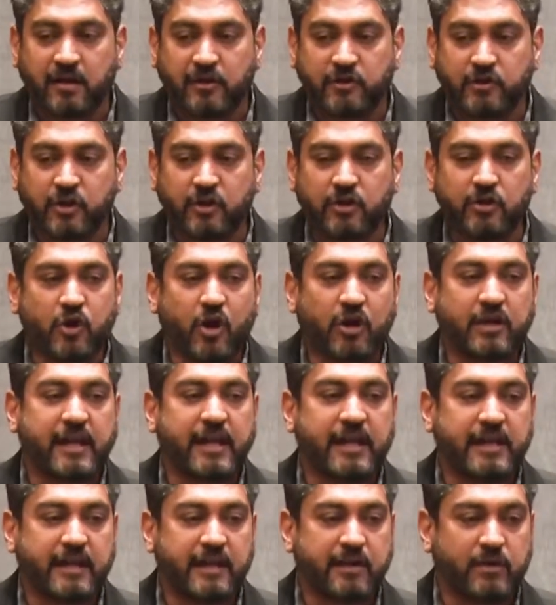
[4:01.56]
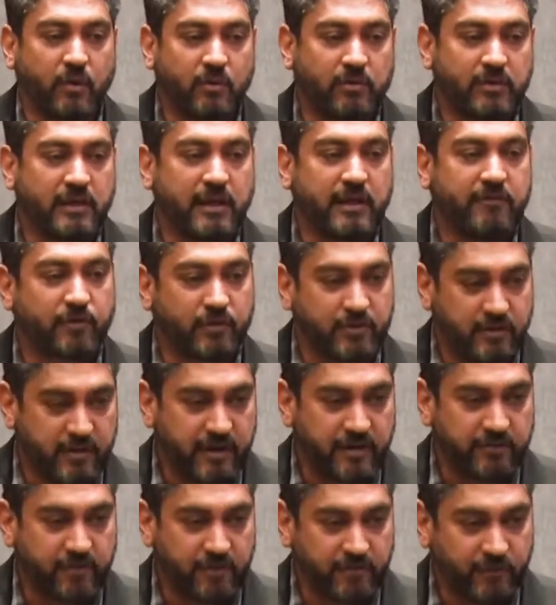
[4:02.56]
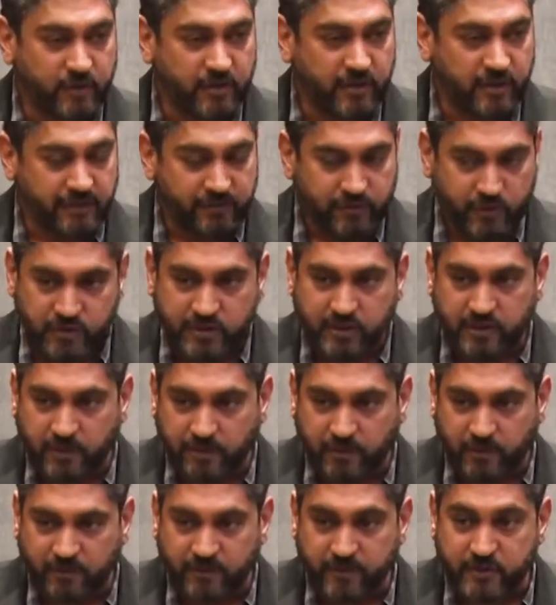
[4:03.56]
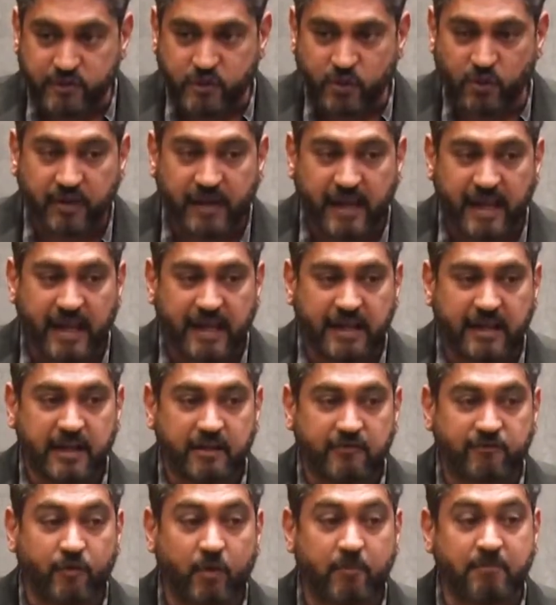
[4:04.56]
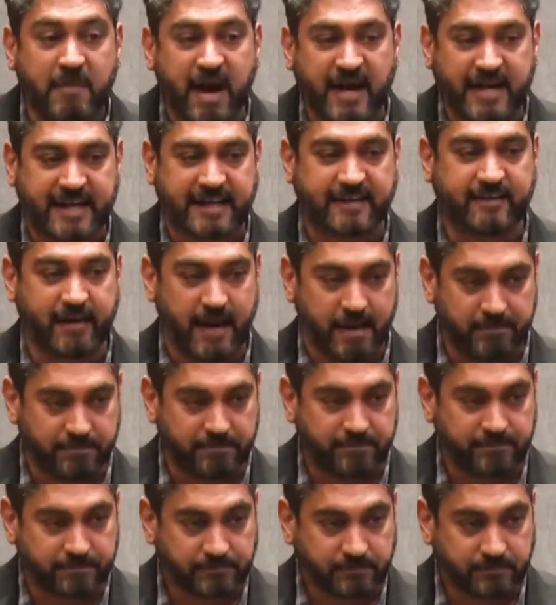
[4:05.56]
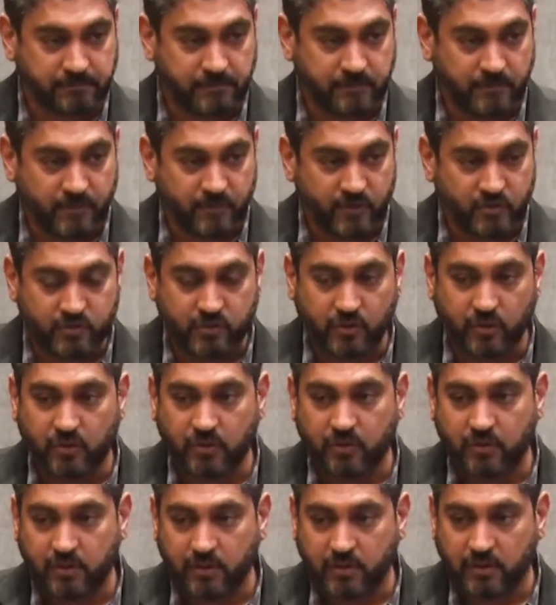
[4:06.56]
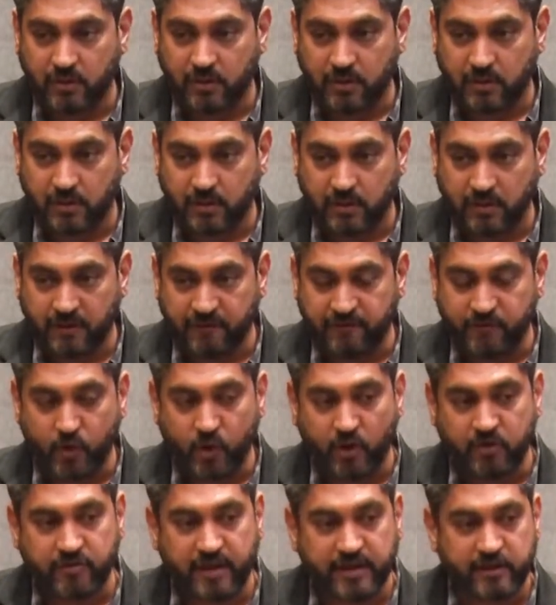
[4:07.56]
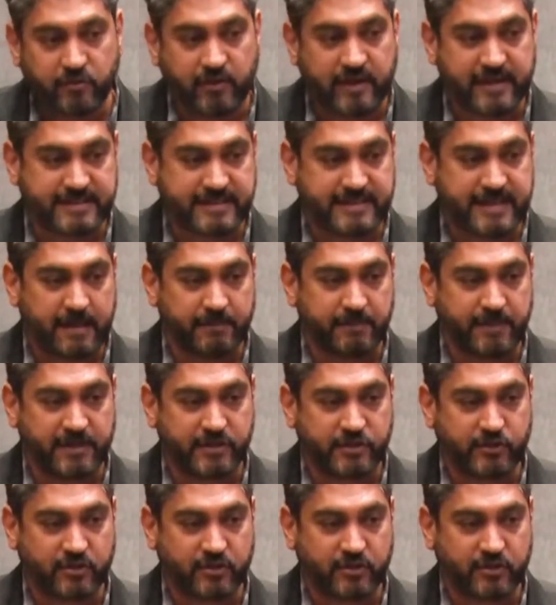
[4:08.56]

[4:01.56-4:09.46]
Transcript: you're not in it only for the for the revenues and the profits you're in it for market grab so if you're trying to establish